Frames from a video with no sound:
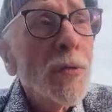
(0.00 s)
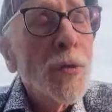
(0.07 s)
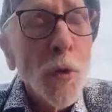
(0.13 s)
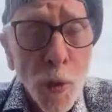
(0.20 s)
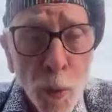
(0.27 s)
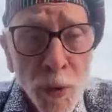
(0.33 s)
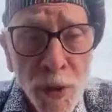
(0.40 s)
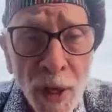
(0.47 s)

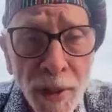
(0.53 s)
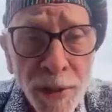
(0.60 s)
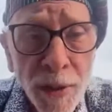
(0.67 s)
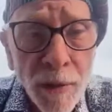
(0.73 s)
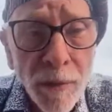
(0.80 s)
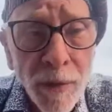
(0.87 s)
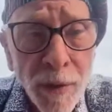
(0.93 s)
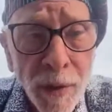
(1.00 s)
show that was on
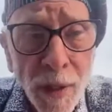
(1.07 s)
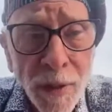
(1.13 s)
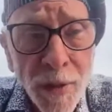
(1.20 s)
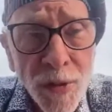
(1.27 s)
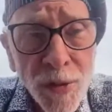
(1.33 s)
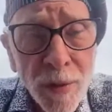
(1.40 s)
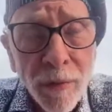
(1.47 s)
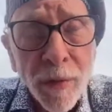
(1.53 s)
TV in
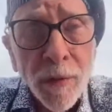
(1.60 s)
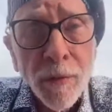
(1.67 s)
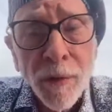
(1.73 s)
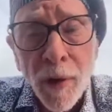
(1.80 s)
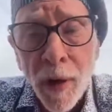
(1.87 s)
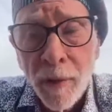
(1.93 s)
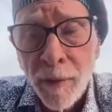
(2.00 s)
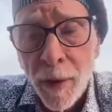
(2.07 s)

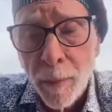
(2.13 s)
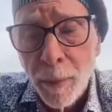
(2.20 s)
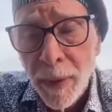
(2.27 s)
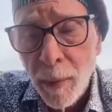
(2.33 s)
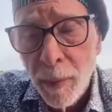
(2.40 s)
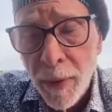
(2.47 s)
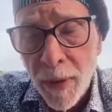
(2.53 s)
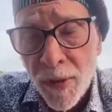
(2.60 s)
1975 on
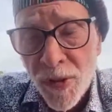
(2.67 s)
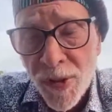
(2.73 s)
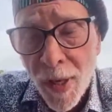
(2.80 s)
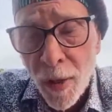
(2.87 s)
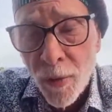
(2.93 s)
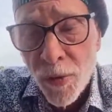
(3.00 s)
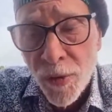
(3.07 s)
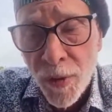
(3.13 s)
PBS
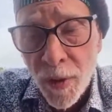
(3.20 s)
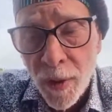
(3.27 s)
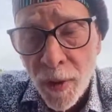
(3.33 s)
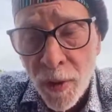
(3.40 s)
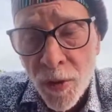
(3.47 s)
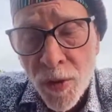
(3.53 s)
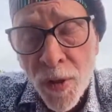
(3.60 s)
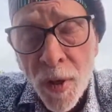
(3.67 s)

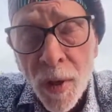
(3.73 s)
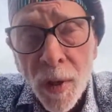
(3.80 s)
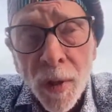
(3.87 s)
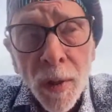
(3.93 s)
Soundstage,